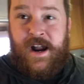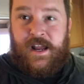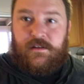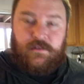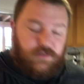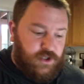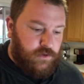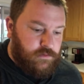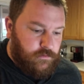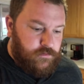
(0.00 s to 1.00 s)

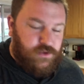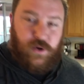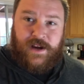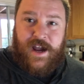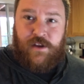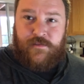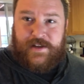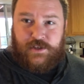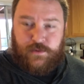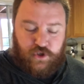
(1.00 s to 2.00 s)
Alright, so I got all the
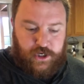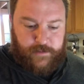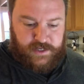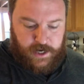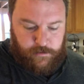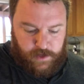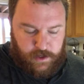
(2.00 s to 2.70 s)
vegetables chopped up.